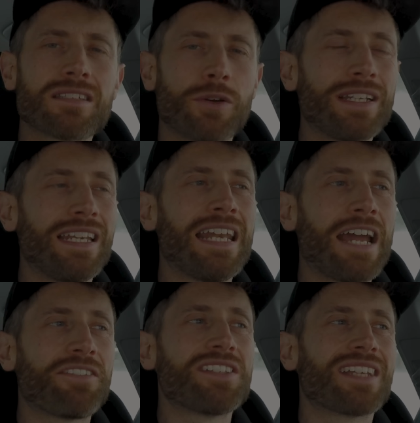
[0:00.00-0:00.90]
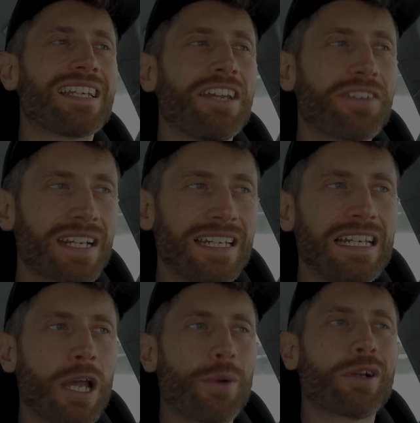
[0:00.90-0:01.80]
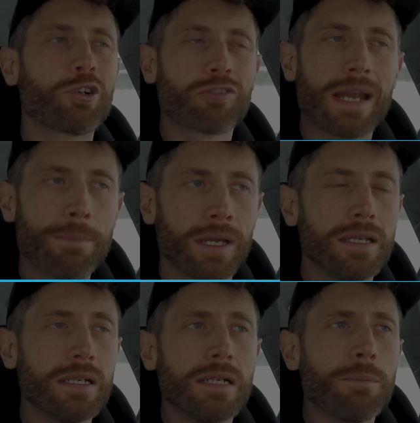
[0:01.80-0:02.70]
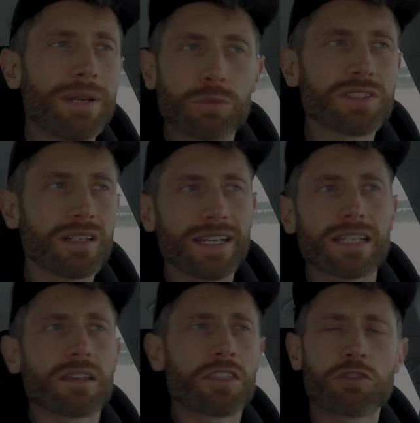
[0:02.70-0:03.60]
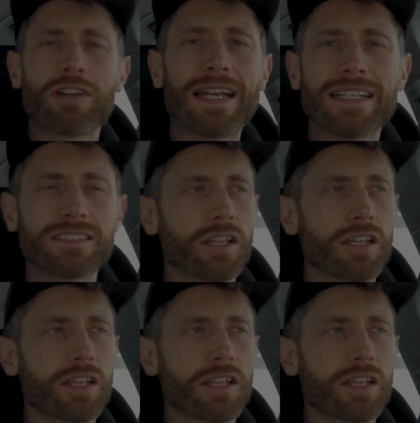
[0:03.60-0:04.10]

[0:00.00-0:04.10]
so it did have significantly lower grip, but it wasn't like threatening to